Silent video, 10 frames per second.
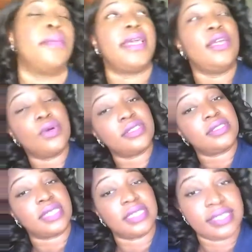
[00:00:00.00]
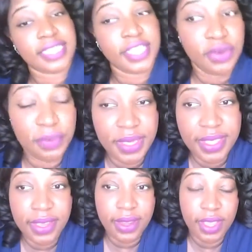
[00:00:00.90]
But he wants to continue to be
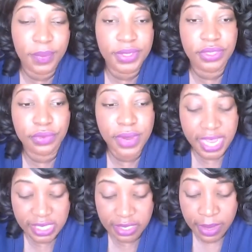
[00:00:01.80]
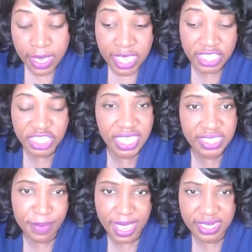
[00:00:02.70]
there helping to raise him. And she
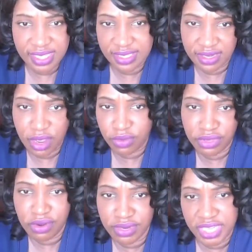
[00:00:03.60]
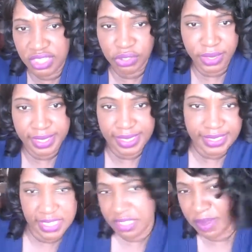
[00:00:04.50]
gets mad and says, no, you don't need joint
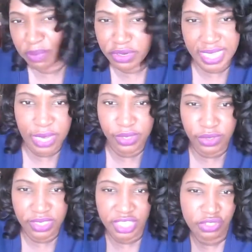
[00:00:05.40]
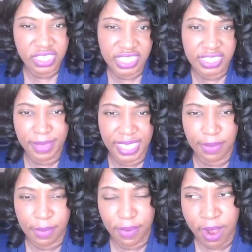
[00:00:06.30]
custody to spend more time with your son. You just need to make
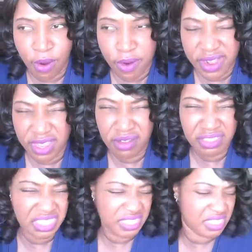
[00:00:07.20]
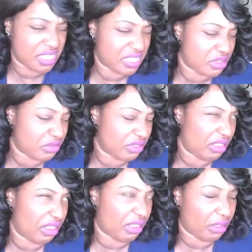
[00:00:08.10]
him a priority. Oh, she's just
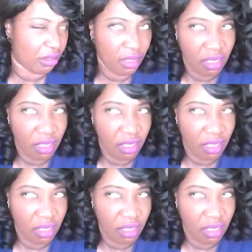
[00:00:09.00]
so,